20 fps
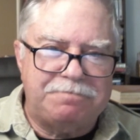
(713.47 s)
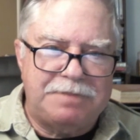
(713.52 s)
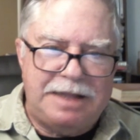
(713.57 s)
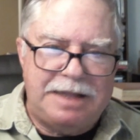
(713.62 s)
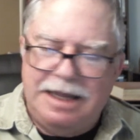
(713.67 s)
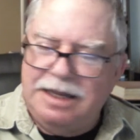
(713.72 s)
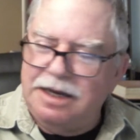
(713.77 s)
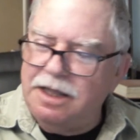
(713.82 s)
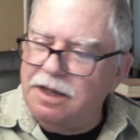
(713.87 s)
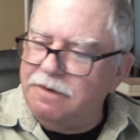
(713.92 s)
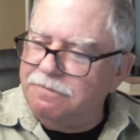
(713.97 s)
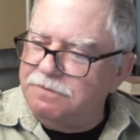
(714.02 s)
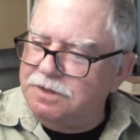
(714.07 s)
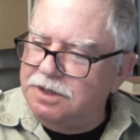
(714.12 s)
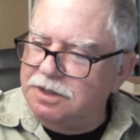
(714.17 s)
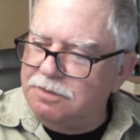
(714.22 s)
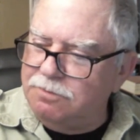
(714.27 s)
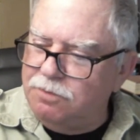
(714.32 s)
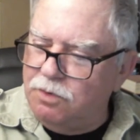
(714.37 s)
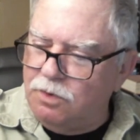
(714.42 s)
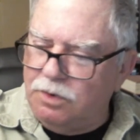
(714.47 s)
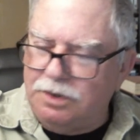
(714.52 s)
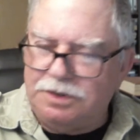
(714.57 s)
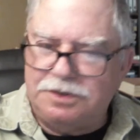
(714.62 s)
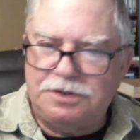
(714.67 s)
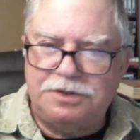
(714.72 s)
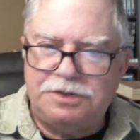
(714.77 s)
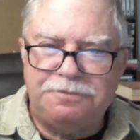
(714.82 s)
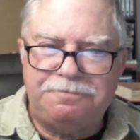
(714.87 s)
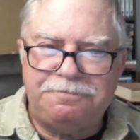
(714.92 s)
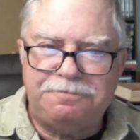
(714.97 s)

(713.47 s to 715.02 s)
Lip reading: 8 out of 10 points.